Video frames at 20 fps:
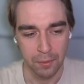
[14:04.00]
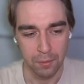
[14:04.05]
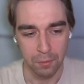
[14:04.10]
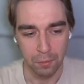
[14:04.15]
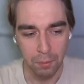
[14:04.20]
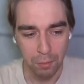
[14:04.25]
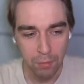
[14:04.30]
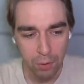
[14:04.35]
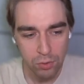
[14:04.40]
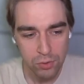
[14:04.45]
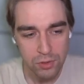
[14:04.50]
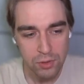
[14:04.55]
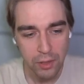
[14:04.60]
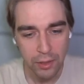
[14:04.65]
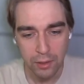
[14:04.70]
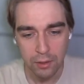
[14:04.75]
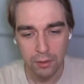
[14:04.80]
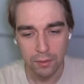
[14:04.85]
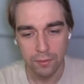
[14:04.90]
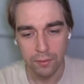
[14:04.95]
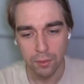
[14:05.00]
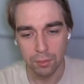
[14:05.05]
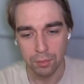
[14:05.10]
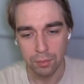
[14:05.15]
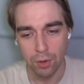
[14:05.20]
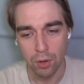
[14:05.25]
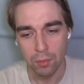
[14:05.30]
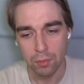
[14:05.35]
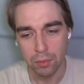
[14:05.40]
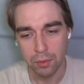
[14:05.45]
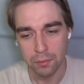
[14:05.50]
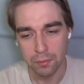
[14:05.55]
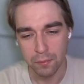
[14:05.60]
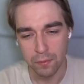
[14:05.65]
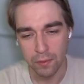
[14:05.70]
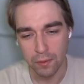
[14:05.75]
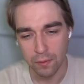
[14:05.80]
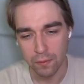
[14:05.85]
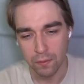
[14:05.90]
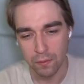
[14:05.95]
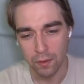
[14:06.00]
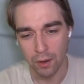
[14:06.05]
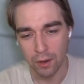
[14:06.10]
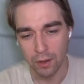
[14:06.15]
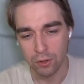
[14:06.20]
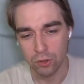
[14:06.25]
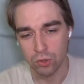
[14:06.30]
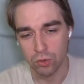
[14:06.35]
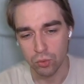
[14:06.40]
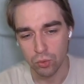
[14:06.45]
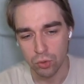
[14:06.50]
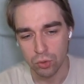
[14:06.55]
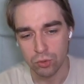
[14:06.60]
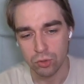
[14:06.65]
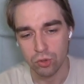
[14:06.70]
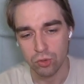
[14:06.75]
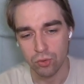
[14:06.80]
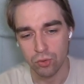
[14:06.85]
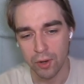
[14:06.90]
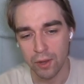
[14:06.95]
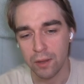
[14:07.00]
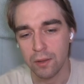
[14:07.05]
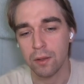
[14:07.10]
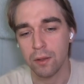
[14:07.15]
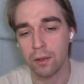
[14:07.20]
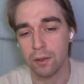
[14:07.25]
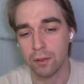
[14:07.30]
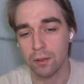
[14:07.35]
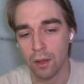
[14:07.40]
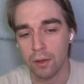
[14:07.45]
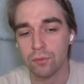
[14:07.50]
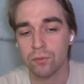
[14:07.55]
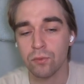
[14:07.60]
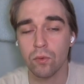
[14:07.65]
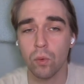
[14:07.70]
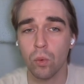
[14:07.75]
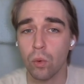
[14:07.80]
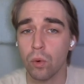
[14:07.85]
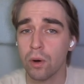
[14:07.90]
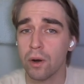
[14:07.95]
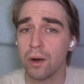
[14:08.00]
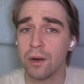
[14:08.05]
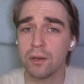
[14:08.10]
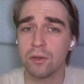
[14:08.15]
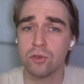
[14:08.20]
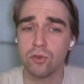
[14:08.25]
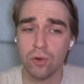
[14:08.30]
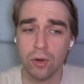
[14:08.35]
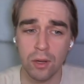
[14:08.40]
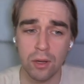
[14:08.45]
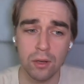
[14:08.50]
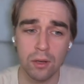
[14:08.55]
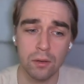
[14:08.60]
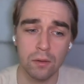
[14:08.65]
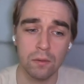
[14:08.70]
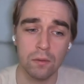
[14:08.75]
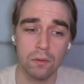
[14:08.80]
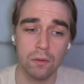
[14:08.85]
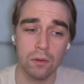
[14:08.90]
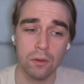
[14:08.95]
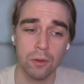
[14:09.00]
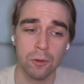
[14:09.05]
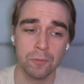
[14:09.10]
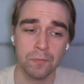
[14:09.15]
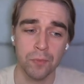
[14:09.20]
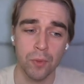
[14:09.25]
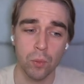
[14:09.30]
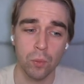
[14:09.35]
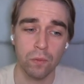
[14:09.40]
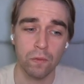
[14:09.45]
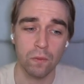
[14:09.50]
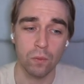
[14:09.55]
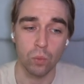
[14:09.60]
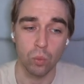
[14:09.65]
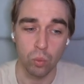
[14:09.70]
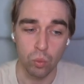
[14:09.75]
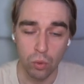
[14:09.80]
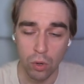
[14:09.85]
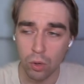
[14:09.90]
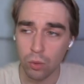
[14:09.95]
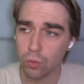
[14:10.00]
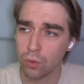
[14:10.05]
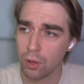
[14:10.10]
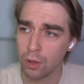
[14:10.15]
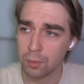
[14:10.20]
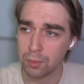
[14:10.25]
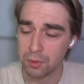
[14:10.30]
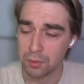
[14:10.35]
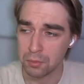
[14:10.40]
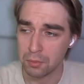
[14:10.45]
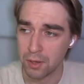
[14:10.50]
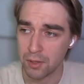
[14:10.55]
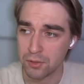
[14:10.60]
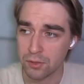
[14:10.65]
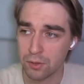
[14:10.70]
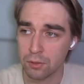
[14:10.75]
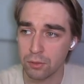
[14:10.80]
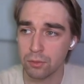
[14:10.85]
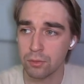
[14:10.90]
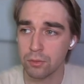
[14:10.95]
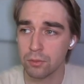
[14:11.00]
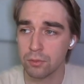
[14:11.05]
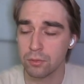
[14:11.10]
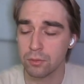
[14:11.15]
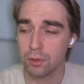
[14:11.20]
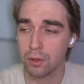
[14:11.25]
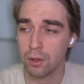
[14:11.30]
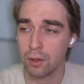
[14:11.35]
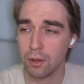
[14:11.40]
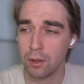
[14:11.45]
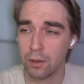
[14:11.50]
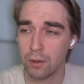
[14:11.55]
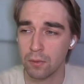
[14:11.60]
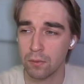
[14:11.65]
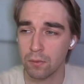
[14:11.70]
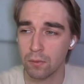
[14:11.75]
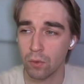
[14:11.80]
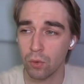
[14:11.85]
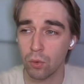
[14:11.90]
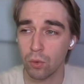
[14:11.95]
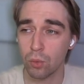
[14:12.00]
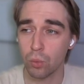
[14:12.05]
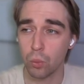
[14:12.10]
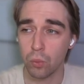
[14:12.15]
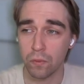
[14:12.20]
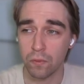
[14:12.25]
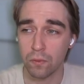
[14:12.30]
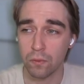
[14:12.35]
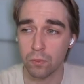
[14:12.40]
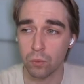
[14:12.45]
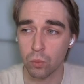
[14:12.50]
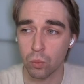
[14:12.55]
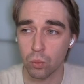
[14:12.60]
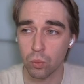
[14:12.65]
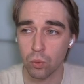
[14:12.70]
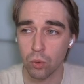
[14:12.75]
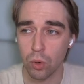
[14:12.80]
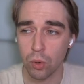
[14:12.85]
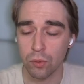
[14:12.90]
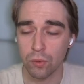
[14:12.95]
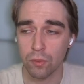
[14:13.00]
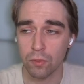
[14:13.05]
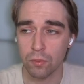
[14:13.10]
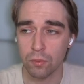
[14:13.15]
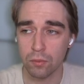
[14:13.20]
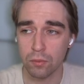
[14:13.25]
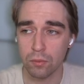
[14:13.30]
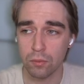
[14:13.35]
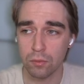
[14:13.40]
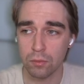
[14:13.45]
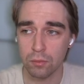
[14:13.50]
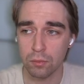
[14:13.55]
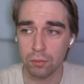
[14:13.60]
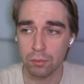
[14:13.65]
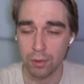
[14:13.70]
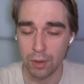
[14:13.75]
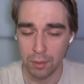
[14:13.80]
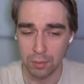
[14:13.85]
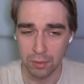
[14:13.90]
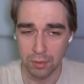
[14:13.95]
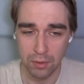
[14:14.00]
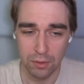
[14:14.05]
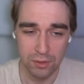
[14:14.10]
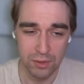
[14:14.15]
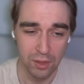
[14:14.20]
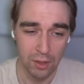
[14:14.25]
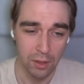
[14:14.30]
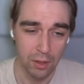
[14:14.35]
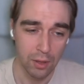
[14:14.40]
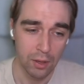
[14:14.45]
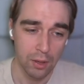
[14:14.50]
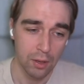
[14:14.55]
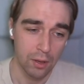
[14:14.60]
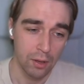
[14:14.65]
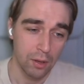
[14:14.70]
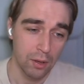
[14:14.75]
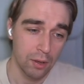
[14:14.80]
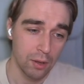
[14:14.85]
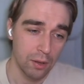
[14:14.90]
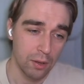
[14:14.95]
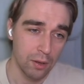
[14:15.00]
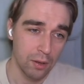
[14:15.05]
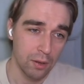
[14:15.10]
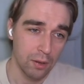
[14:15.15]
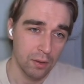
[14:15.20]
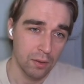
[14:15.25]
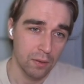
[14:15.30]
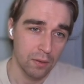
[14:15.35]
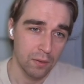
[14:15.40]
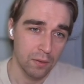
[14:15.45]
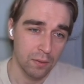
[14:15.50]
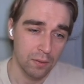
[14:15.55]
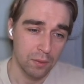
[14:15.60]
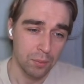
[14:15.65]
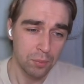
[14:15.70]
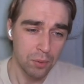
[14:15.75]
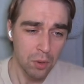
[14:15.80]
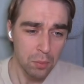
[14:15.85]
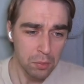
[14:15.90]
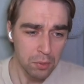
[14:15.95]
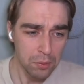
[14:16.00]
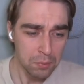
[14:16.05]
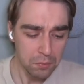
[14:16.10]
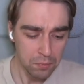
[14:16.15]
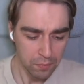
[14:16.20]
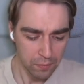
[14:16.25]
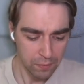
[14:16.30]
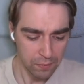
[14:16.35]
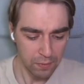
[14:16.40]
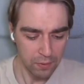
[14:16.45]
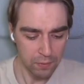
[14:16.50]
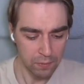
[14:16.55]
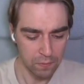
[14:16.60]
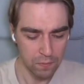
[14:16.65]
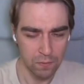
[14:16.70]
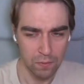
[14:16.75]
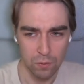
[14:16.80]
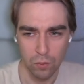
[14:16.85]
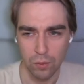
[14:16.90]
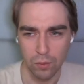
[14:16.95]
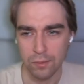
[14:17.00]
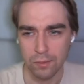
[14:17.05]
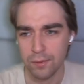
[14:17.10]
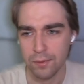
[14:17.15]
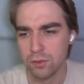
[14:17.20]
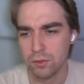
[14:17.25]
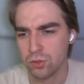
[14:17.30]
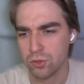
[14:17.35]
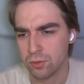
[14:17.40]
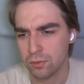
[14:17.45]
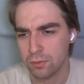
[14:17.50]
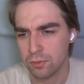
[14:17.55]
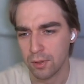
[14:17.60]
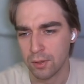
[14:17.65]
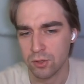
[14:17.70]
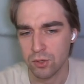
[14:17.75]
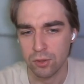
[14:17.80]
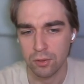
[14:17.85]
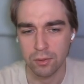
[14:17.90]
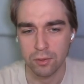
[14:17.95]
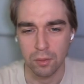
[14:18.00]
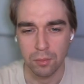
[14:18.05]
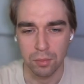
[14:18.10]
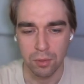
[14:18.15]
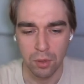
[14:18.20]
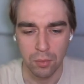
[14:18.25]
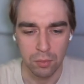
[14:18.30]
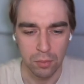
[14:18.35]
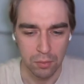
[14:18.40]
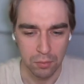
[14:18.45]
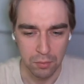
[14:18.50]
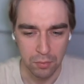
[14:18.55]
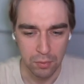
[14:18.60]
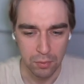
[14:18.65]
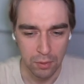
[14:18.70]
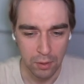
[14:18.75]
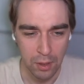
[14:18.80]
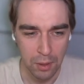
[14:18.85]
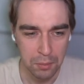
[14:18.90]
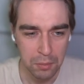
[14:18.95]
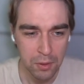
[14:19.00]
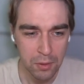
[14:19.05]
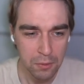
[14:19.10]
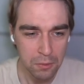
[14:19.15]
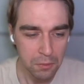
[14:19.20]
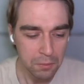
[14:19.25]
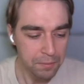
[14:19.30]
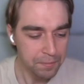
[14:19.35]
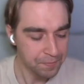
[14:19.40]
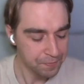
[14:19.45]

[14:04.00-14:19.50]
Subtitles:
Most likely the problem that I do not train enough, or I train with the wrong optimizer or with the wrong parameters. The problem that, well, that's actually the problem. I mean,